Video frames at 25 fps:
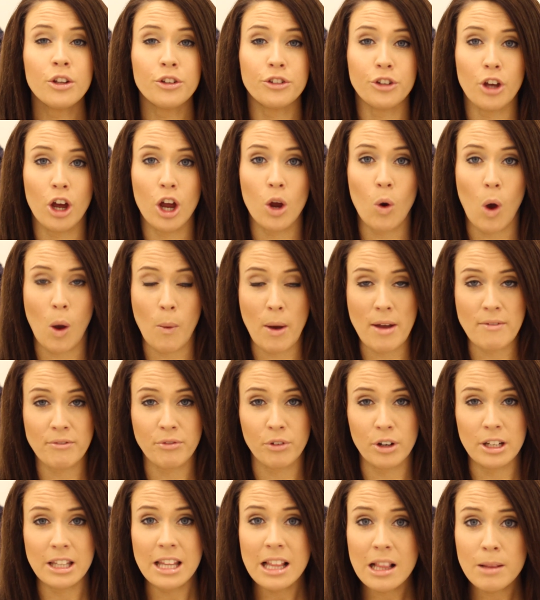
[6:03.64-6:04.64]
so I went
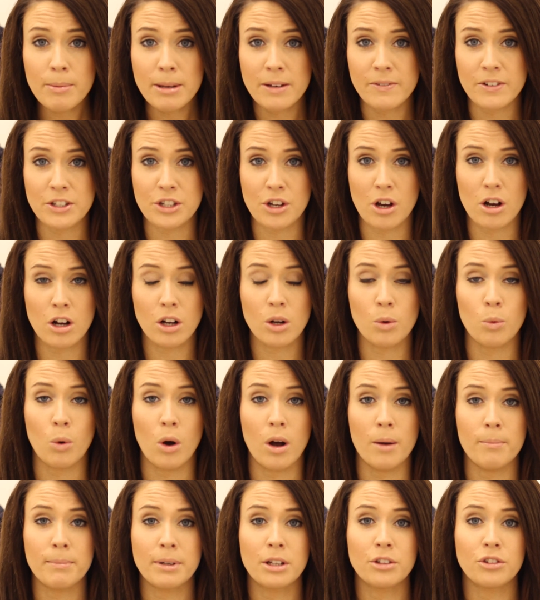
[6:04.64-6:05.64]
for a little bit of a darker
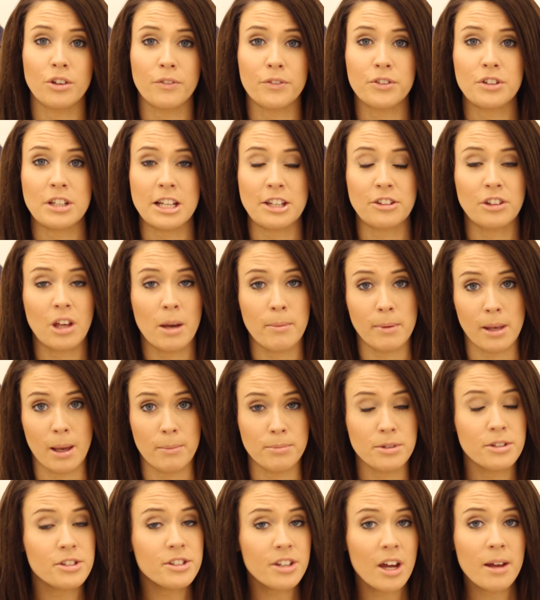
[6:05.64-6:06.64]
one because obviously it's coming
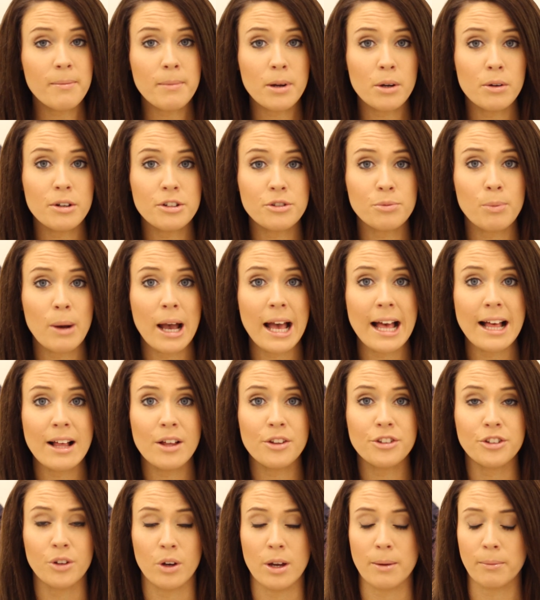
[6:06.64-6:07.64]
up to summer as
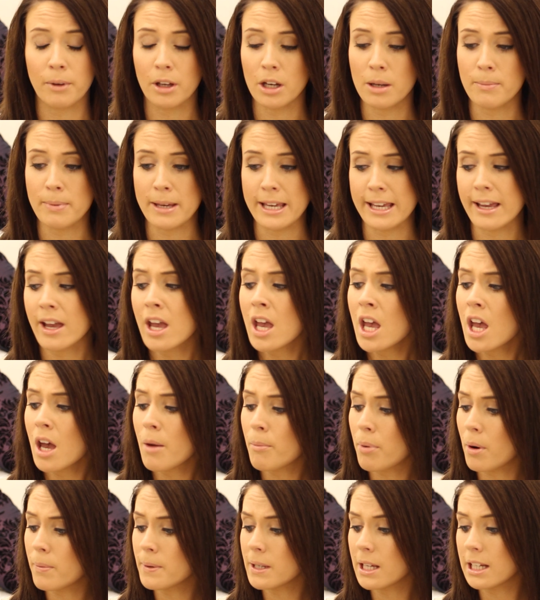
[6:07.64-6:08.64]
well, so I'm going to be
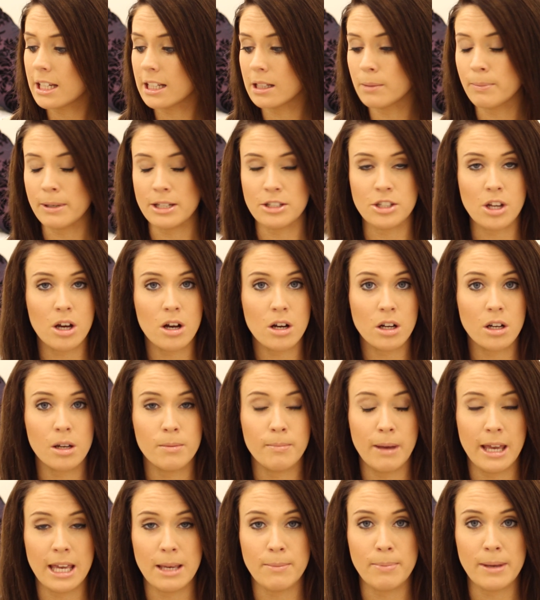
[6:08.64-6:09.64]
probably a little bit darker
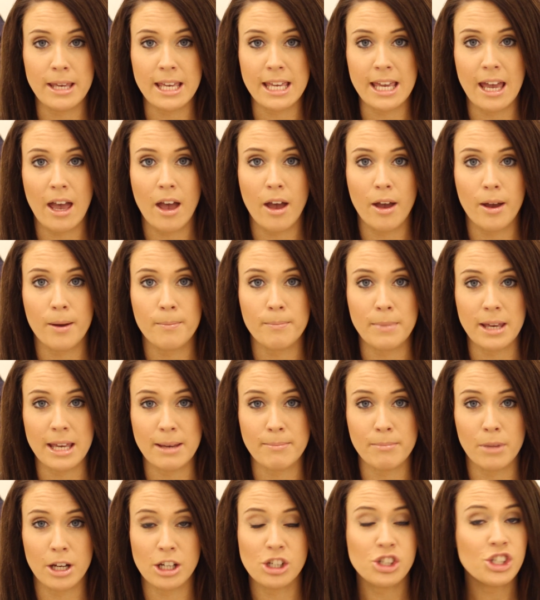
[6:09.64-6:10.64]
maybe
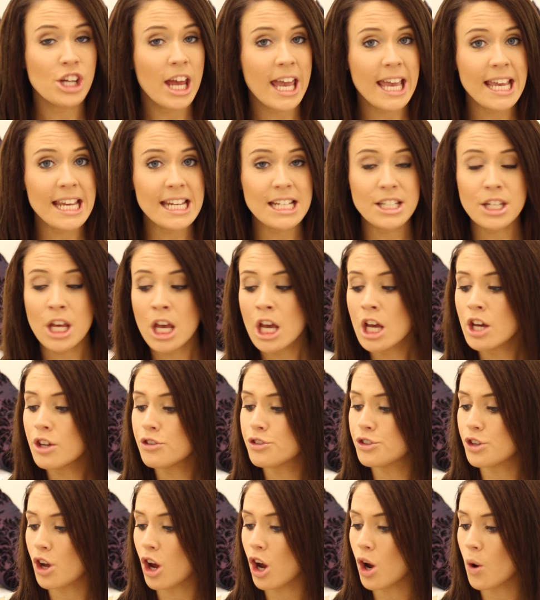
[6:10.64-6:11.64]
in my shade.
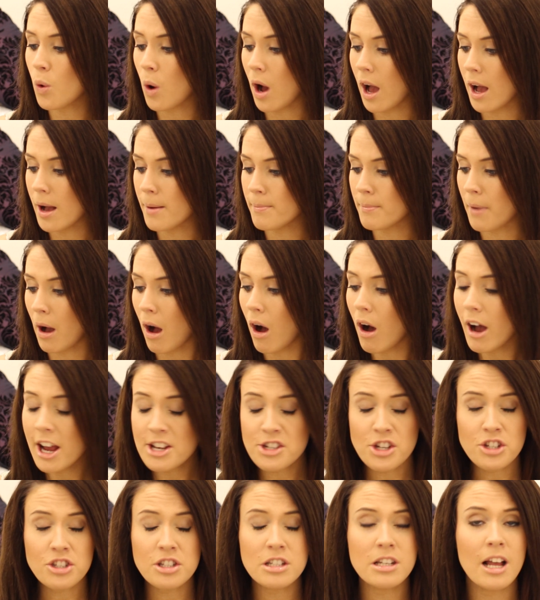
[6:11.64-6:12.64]
So I
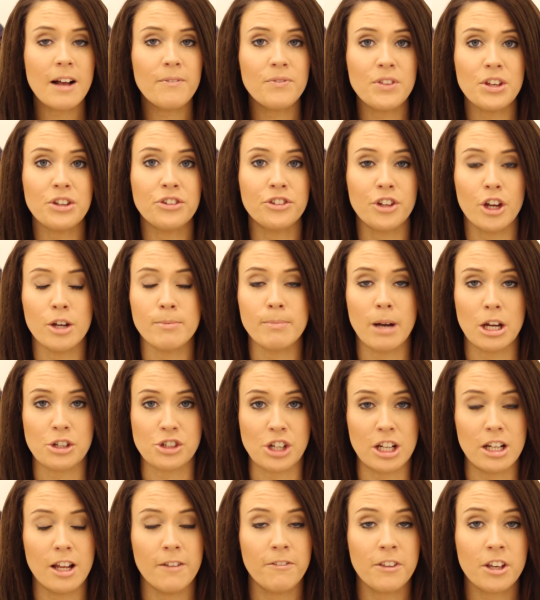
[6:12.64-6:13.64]
just love this so much.
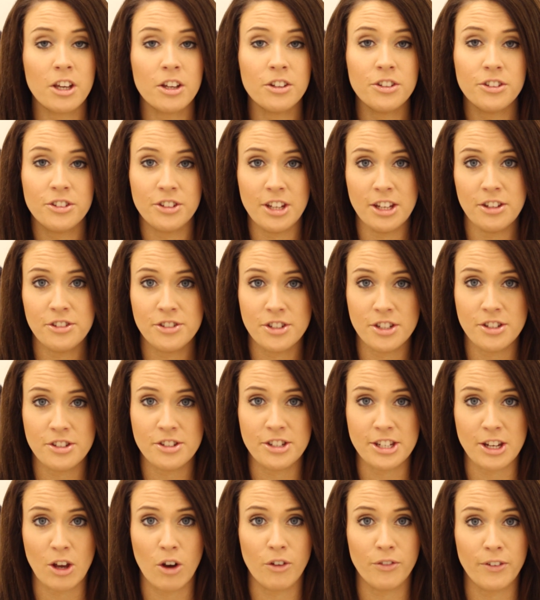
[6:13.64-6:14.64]
I love the
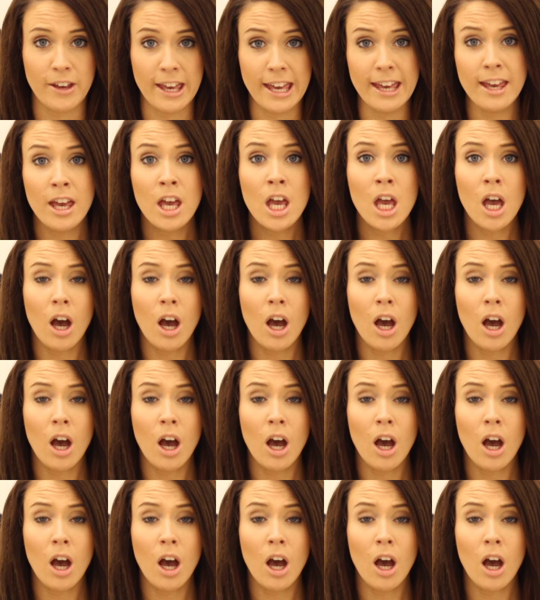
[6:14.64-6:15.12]
consistency of it.